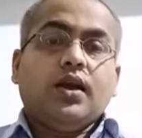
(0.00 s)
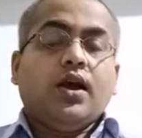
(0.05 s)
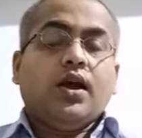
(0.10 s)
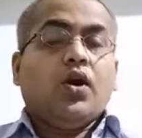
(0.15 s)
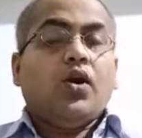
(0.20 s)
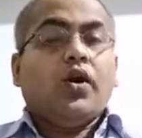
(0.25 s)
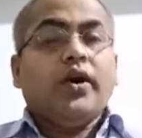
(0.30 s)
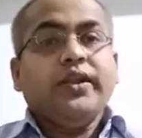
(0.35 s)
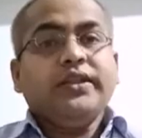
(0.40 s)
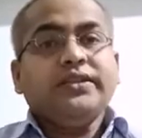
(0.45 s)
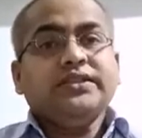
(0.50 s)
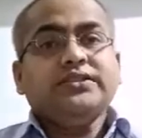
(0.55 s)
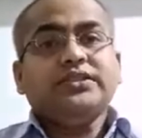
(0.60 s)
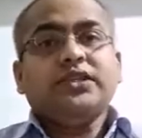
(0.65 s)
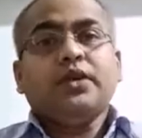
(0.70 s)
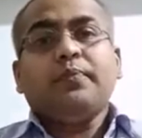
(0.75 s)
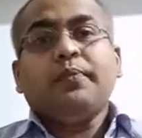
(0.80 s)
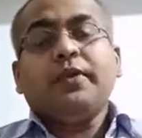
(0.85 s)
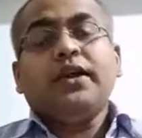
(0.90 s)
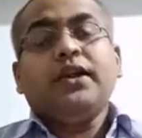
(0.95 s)
or is it
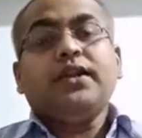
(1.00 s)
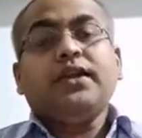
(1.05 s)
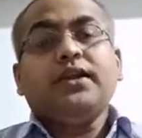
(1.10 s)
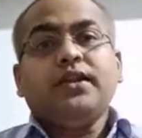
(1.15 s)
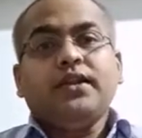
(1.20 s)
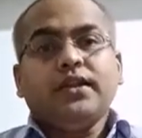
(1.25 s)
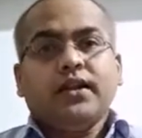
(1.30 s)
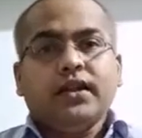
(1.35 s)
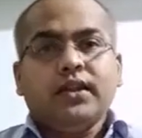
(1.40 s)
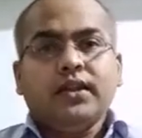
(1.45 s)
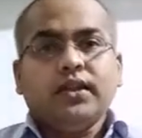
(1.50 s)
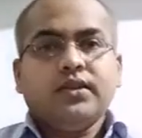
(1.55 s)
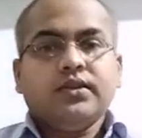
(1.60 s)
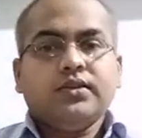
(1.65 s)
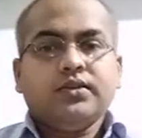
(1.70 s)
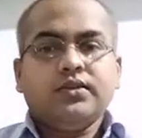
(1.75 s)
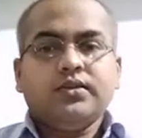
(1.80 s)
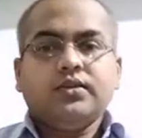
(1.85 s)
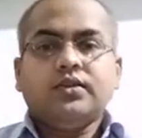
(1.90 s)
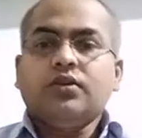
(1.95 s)
appear dull,
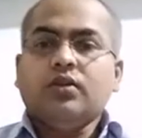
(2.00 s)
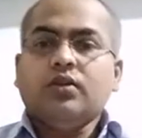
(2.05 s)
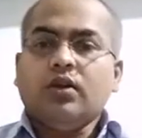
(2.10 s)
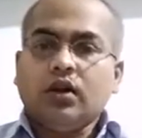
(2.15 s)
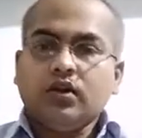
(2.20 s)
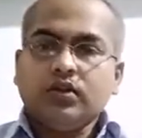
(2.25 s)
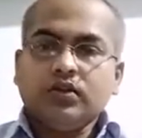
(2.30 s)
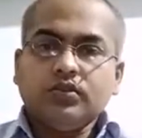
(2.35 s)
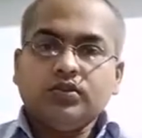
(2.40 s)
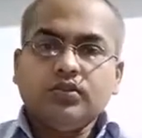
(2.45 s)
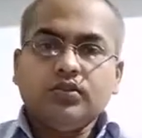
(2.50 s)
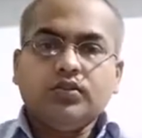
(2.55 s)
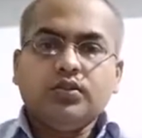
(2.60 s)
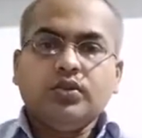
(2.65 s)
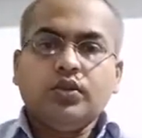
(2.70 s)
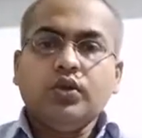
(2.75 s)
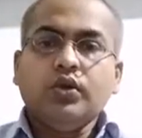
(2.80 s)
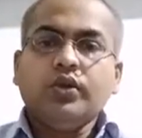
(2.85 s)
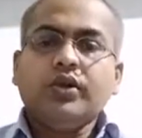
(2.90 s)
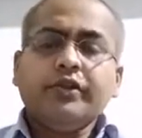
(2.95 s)
not good,
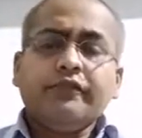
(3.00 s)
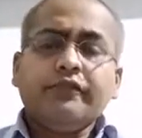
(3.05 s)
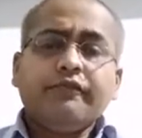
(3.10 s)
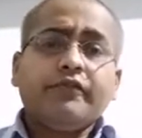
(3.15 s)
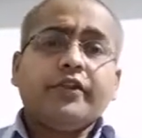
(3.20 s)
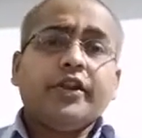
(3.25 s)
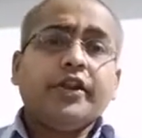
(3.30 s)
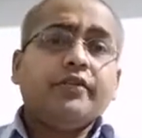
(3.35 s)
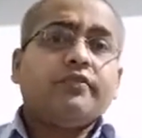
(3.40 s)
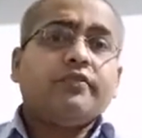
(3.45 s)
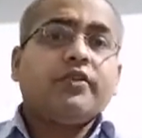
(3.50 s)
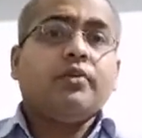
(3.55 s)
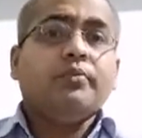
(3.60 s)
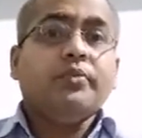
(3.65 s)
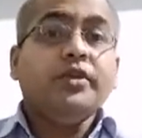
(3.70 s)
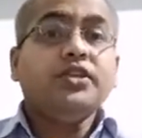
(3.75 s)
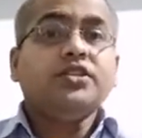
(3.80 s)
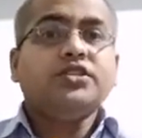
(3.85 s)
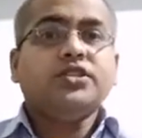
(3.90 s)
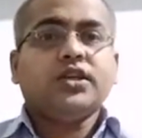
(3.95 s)
look different from
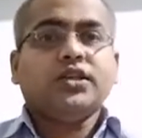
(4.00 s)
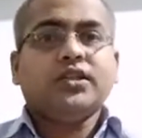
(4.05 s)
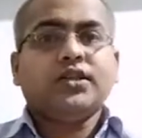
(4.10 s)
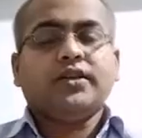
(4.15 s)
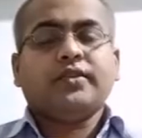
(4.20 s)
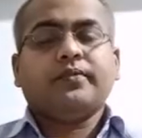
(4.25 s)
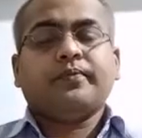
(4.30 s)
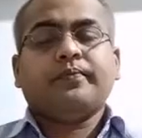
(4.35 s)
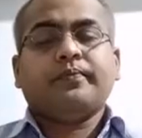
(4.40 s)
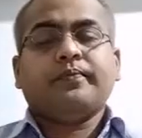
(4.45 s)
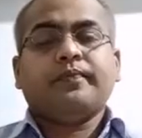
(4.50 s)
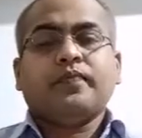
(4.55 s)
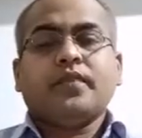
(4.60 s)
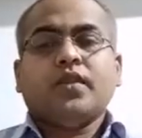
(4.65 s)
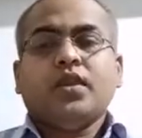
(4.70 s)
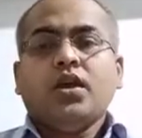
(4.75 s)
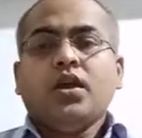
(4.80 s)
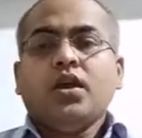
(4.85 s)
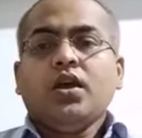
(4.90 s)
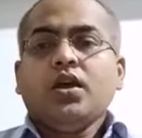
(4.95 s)
each other?
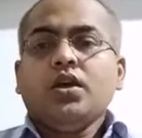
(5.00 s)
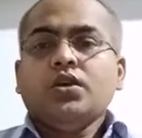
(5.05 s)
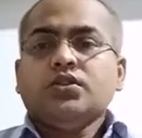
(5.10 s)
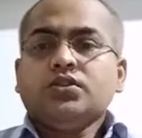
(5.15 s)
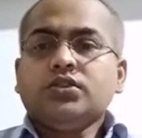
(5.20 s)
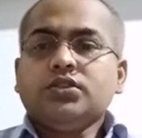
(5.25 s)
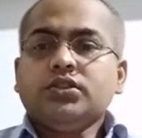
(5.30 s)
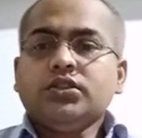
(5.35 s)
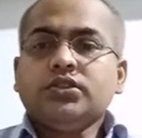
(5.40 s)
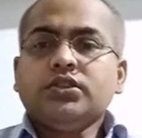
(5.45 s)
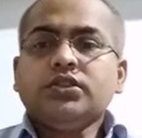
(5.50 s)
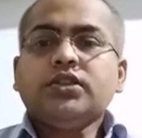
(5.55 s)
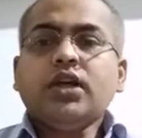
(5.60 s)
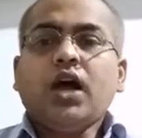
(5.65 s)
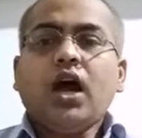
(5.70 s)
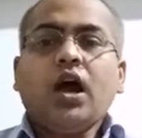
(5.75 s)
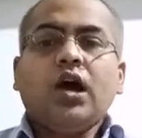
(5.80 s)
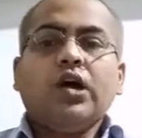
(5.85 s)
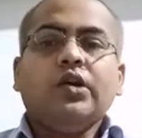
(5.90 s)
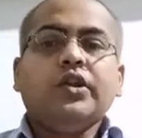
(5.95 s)
So this is
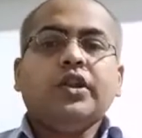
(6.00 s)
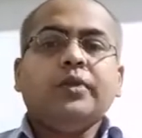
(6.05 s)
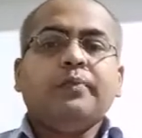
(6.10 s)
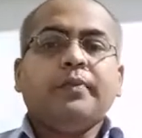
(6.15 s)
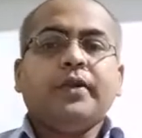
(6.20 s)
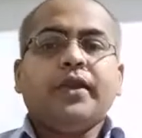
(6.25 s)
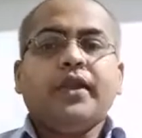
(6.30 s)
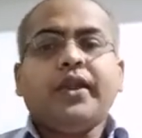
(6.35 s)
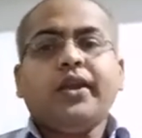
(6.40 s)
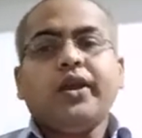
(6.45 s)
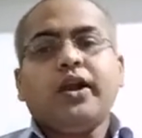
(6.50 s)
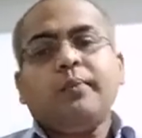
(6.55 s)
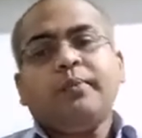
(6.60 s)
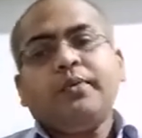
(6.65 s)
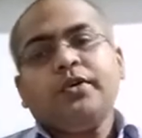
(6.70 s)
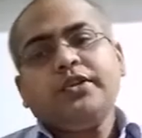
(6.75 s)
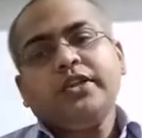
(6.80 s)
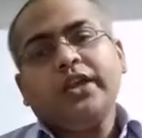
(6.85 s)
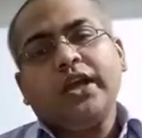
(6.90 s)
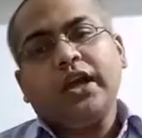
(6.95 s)
how, depending
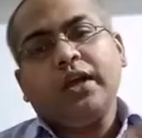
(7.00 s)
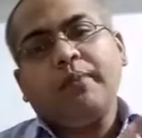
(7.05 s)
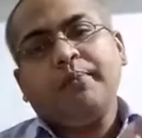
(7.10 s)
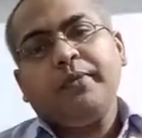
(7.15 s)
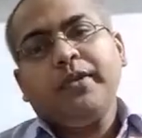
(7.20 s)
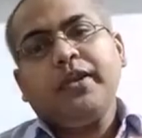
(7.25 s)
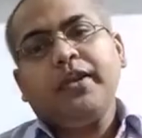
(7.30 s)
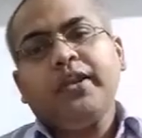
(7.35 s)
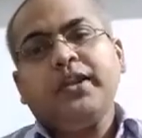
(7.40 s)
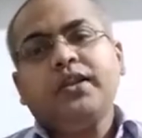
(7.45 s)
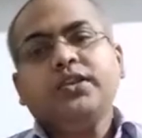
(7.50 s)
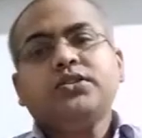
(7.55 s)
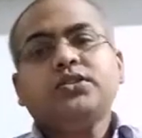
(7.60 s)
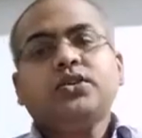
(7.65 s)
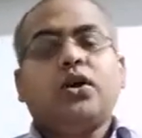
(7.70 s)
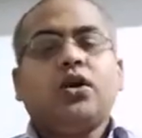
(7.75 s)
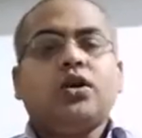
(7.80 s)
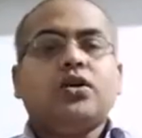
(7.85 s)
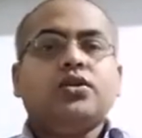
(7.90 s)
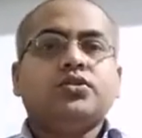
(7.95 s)
upon the appearance
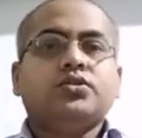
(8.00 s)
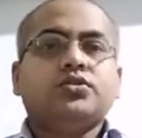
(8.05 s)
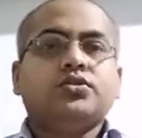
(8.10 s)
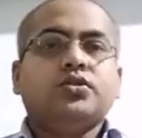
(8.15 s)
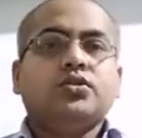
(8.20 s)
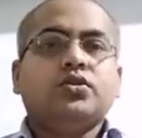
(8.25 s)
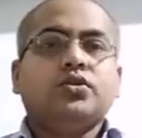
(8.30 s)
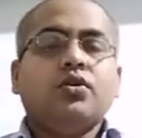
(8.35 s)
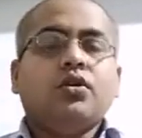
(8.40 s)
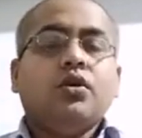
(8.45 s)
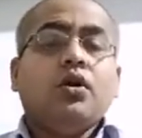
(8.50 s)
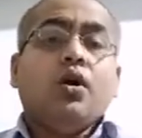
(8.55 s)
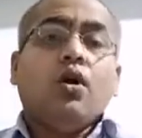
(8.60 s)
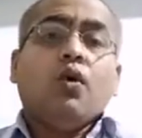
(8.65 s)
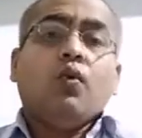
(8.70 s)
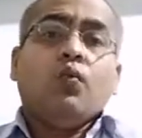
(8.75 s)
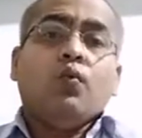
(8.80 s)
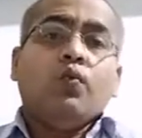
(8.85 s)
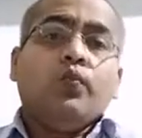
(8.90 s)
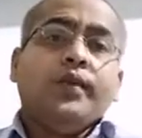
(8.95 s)
also,
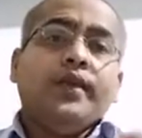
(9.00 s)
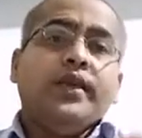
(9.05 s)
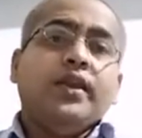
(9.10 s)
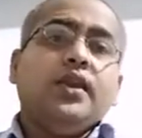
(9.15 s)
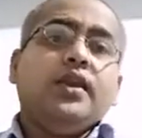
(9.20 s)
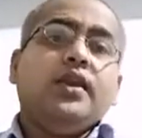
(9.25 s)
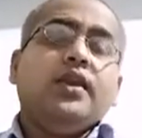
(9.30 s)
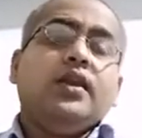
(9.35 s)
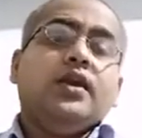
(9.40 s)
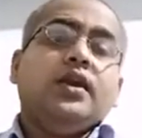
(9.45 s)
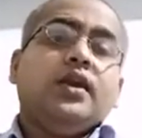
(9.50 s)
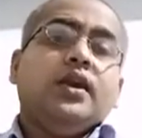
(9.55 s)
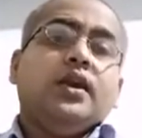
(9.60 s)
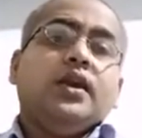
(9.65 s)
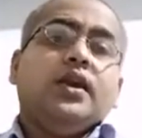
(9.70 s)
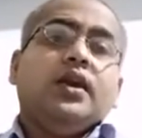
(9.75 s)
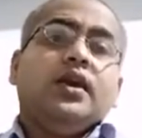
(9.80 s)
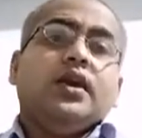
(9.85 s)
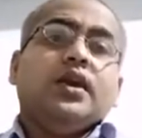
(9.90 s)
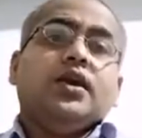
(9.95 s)
we
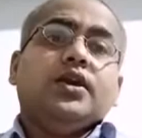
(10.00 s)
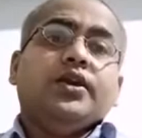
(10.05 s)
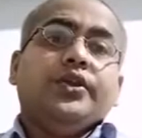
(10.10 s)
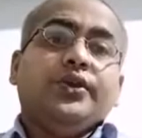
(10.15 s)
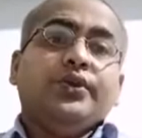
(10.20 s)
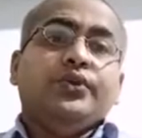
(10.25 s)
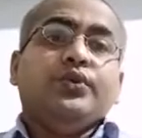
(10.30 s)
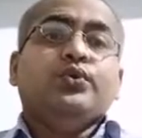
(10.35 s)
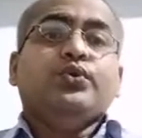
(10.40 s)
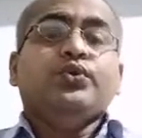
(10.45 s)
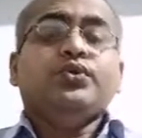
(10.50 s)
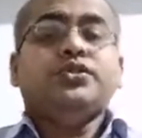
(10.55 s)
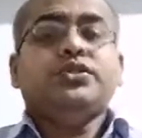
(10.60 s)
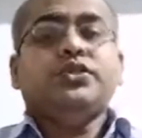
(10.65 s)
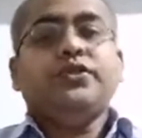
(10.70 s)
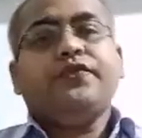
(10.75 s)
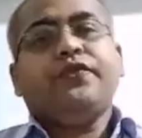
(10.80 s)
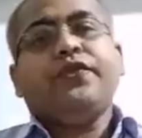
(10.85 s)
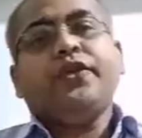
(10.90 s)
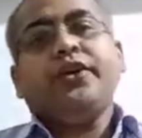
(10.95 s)
use
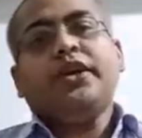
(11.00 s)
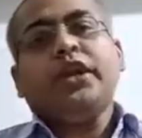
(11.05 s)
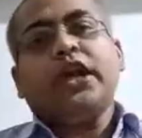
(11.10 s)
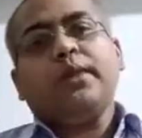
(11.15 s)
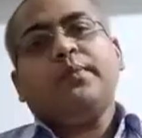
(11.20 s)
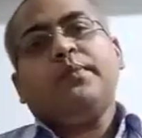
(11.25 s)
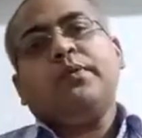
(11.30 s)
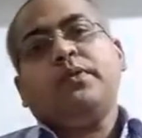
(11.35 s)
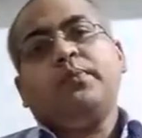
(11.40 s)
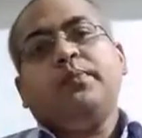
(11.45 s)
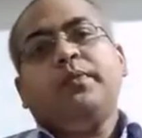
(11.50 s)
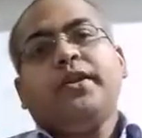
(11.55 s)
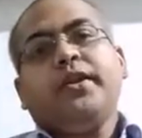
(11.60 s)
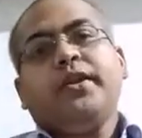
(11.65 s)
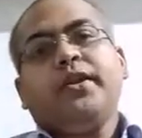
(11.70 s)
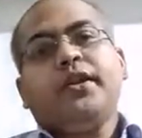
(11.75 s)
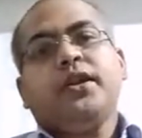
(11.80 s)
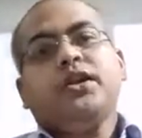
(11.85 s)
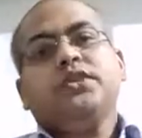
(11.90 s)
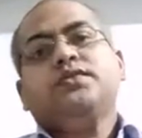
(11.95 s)
different type of
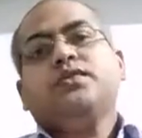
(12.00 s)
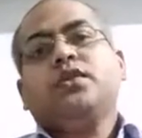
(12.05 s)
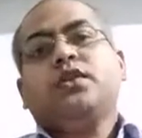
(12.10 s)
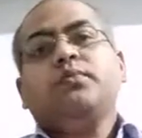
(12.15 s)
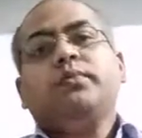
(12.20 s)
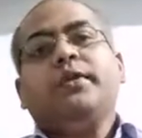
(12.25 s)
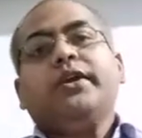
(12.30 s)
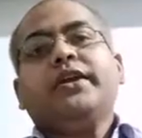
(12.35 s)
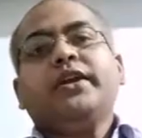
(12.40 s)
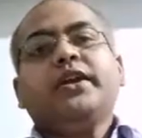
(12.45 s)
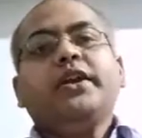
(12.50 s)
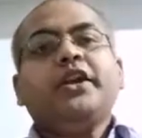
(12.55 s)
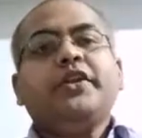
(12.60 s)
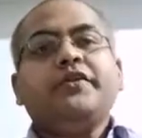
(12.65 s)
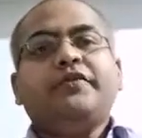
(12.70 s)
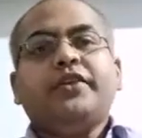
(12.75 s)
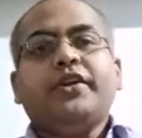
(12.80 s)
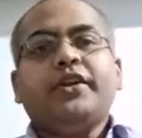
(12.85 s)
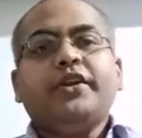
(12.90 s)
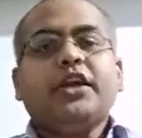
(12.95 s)
materials for making
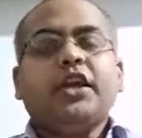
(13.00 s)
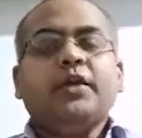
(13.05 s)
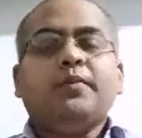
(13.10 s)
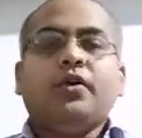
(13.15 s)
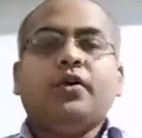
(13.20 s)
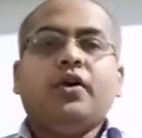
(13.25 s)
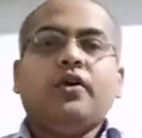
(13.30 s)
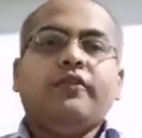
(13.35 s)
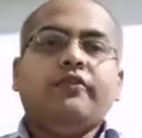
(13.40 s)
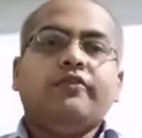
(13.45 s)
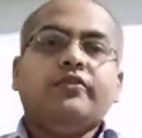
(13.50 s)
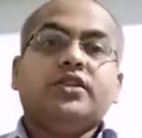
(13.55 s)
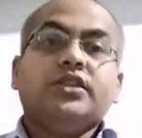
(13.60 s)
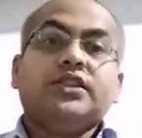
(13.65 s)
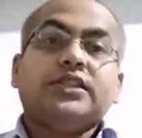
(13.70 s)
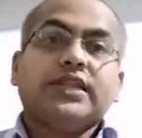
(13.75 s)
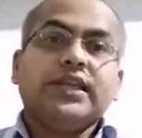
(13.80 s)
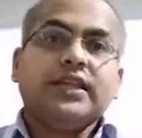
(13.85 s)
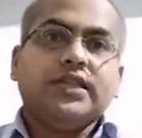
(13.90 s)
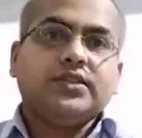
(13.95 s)
different type of
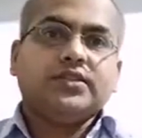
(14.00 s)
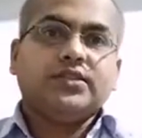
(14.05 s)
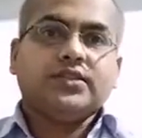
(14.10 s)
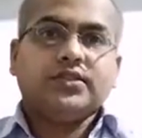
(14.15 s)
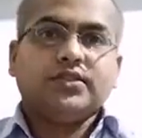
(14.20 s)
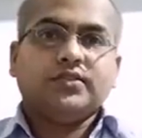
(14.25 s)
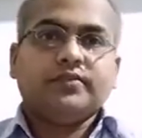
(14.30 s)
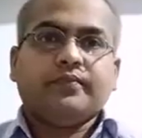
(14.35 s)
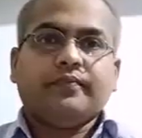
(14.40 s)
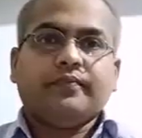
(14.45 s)
things.